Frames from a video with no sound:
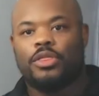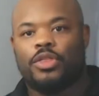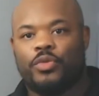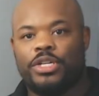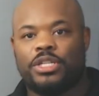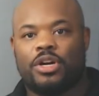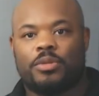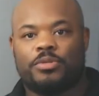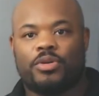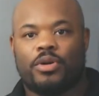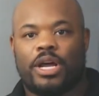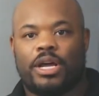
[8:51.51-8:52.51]
The reason the
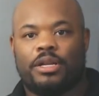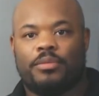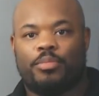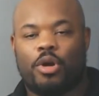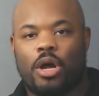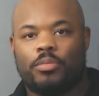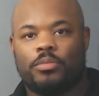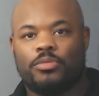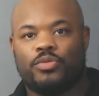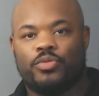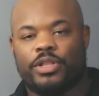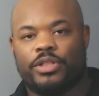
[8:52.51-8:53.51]
harpsichord had
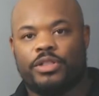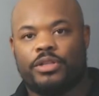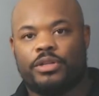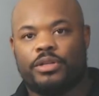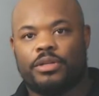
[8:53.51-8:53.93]
problems with